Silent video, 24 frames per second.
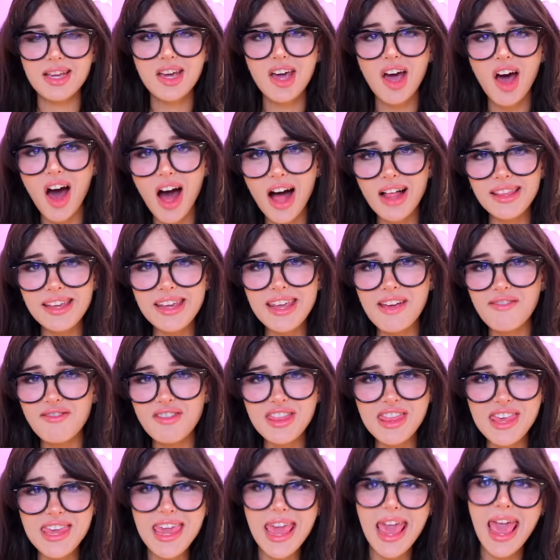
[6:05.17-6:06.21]
calling
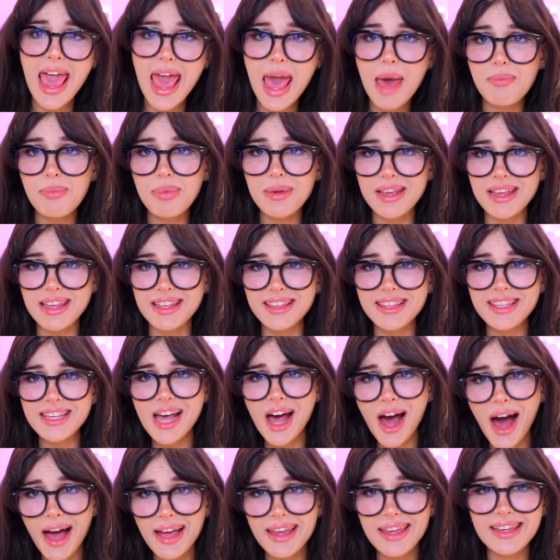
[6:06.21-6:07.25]
everything epic and
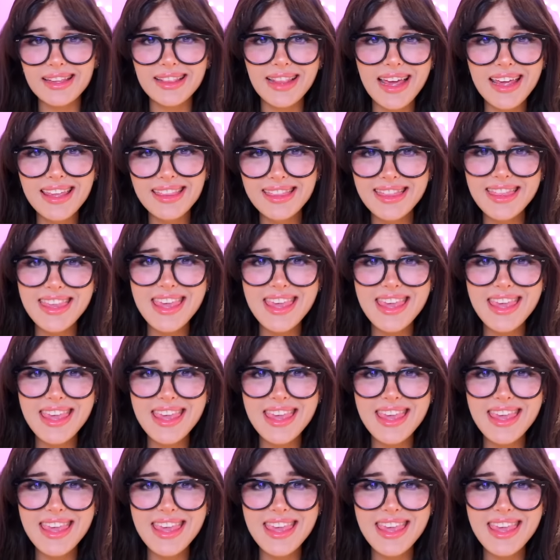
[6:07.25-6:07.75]
talking like